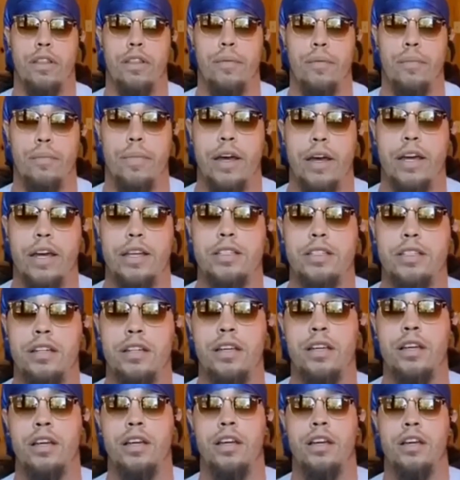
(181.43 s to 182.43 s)
the best,
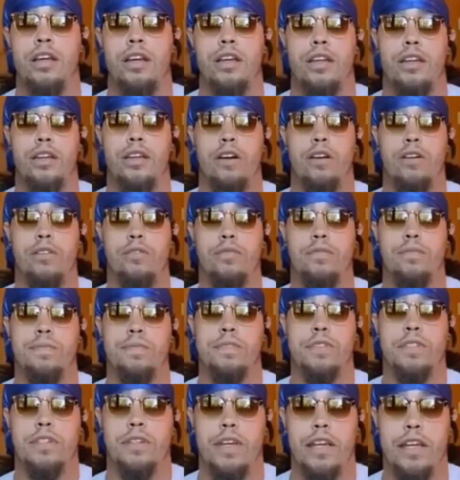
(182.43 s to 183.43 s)

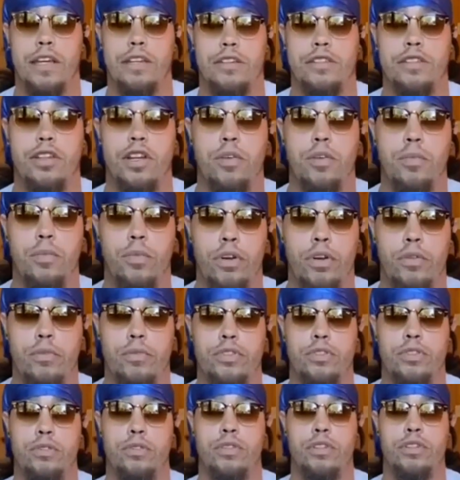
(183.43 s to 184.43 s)
ski, snowboard
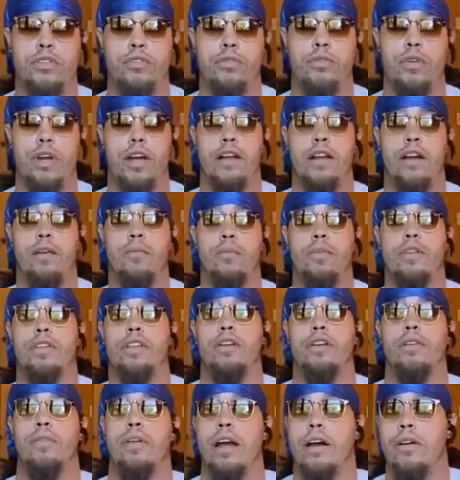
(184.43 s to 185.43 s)
resorts around. I went
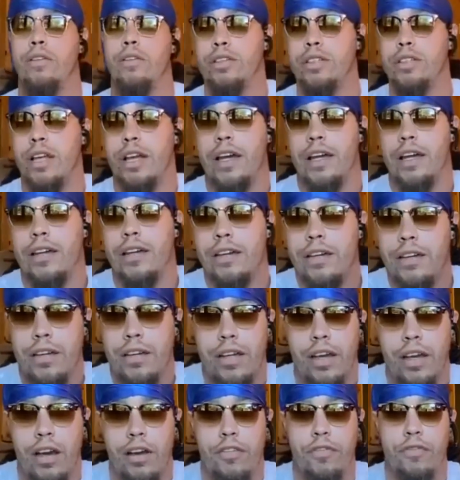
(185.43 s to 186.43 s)
there when I was like
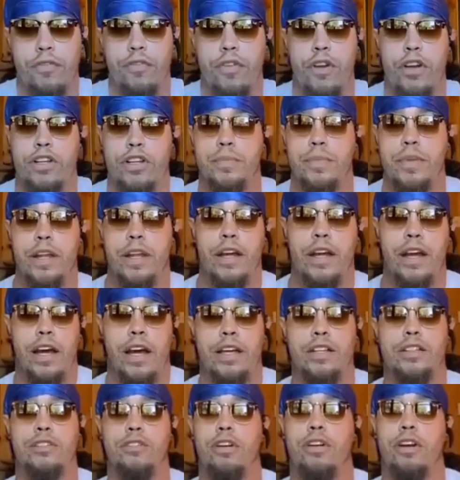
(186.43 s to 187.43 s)
a freshman in
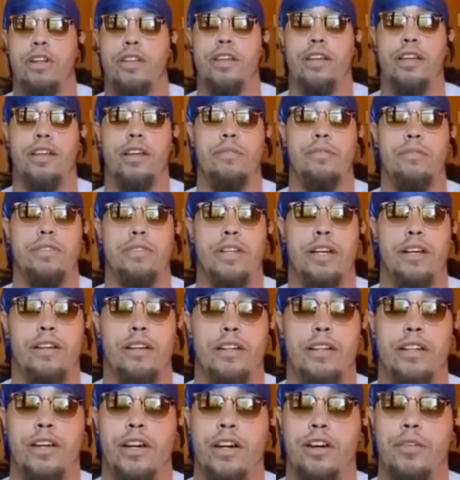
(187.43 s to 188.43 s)
high school, I think. It was
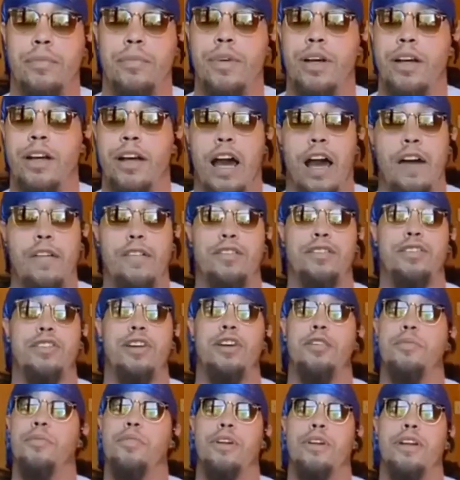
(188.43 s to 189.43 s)
hella dope. I haven't
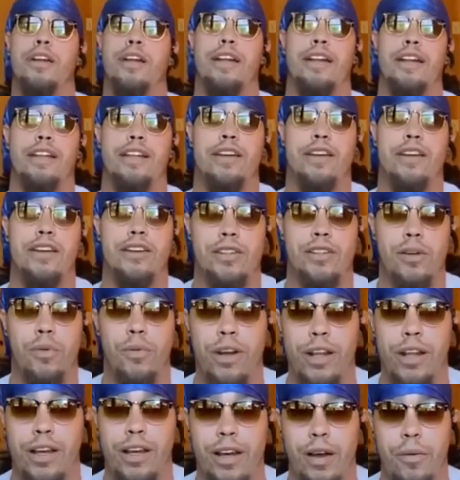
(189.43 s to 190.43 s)
snowboarded in years. I
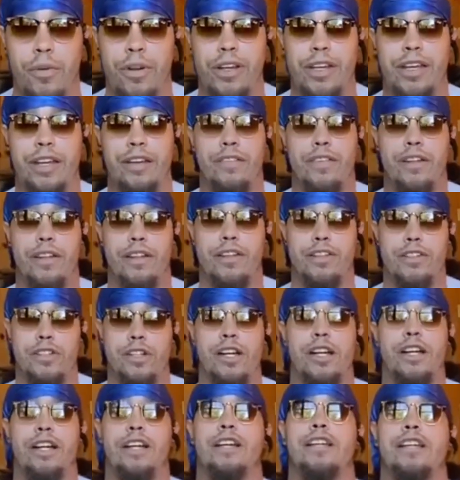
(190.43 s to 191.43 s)
wanna give it a
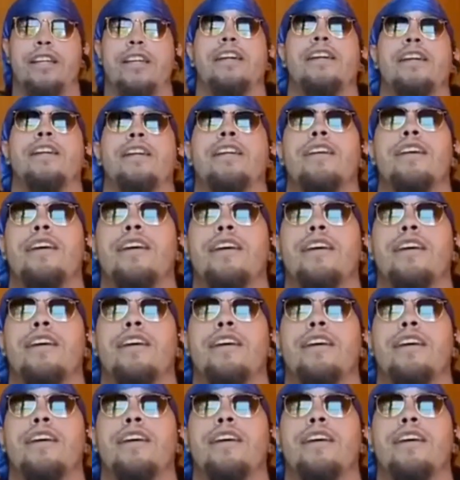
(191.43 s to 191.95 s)
try again.